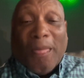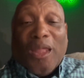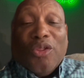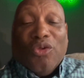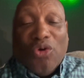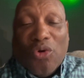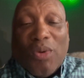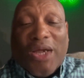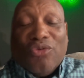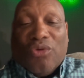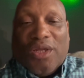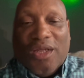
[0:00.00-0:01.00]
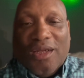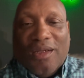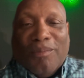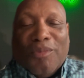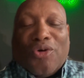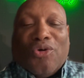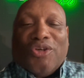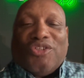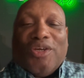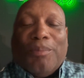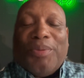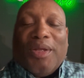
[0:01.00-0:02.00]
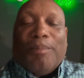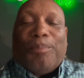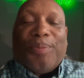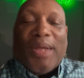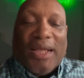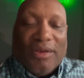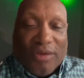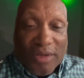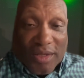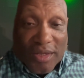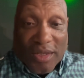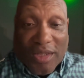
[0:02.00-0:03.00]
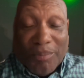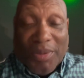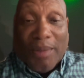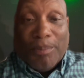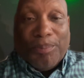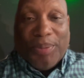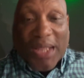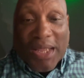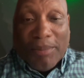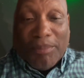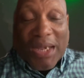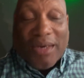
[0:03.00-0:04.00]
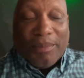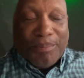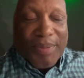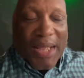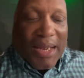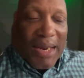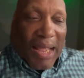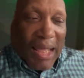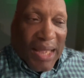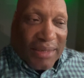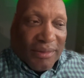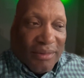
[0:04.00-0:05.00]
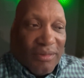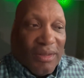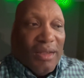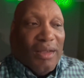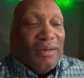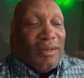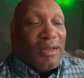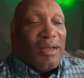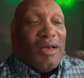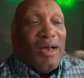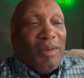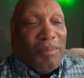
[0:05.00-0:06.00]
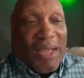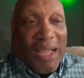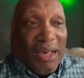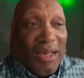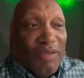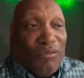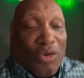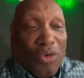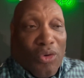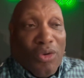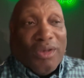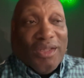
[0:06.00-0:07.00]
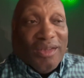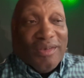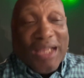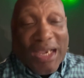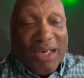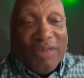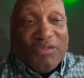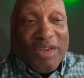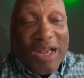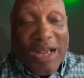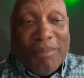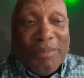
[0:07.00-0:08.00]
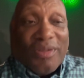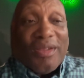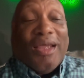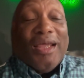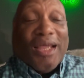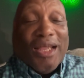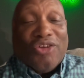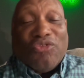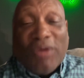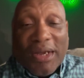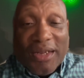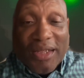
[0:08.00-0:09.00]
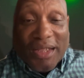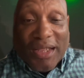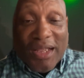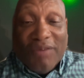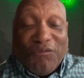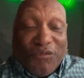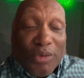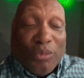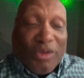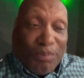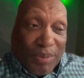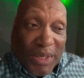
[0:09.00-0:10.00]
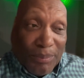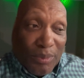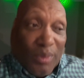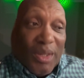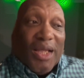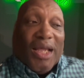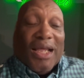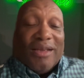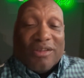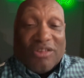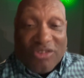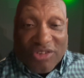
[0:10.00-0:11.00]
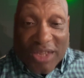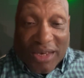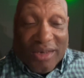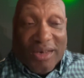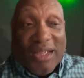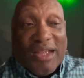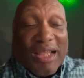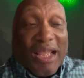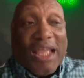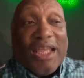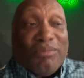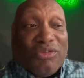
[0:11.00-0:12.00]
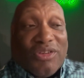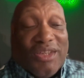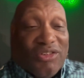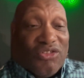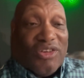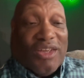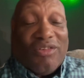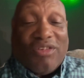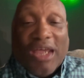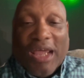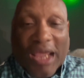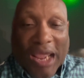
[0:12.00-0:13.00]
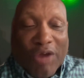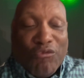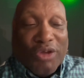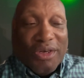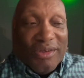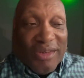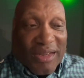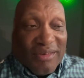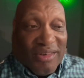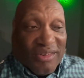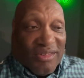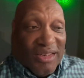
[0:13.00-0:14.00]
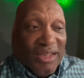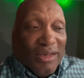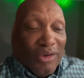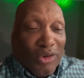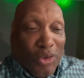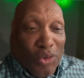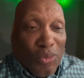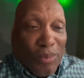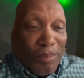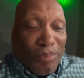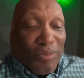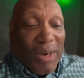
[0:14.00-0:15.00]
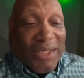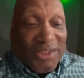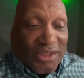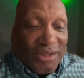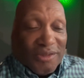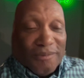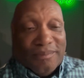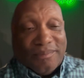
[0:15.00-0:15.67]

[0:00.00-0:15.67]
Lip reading: You know why you care? Because you're being paid to care. You're being paid by the bad actors to come and leave all these negative comments and try to influence people into selling their AMC shares at ridiculously low prices.